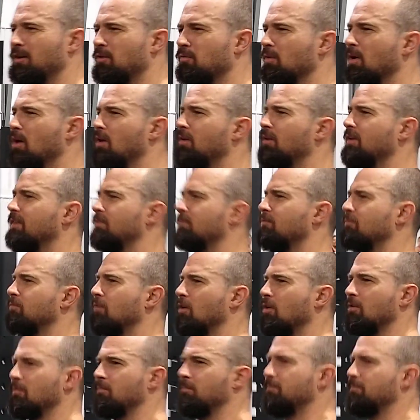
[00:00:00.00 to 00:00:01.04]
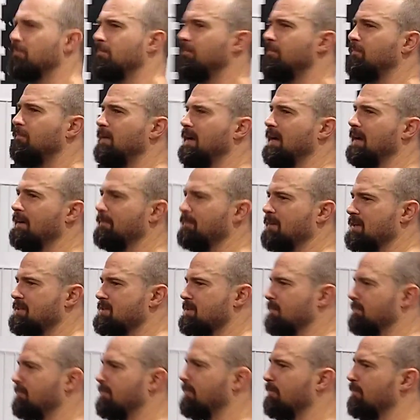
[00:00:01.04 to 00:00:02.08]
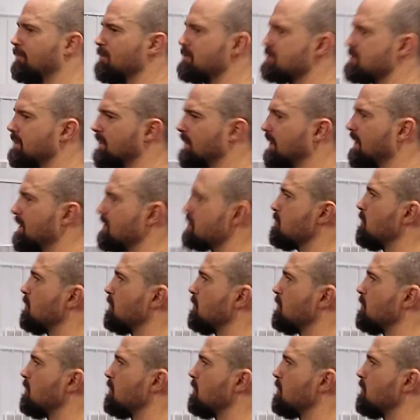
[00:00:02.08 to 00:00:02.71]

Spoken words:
I know Road makes a version of that